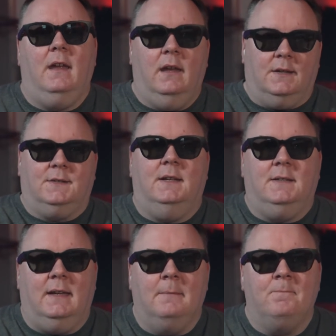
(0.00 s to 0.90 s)
in a
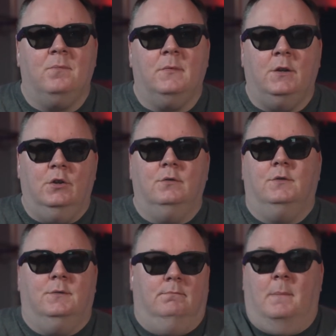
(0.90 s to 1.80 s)
city that you
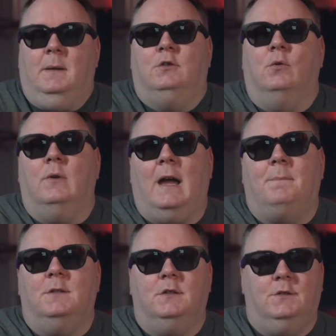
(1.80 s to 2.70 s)
maybe don't
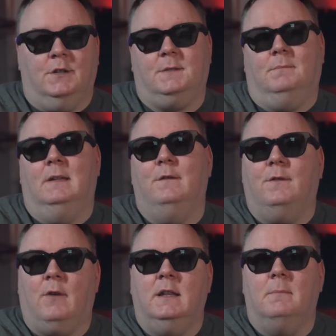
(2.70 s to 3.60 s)
happen to just live
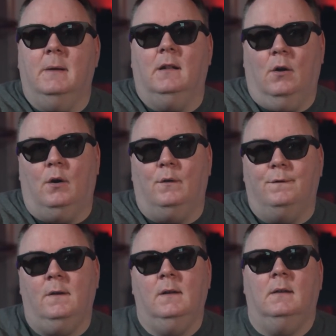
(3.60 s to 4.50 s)
right in the middle of,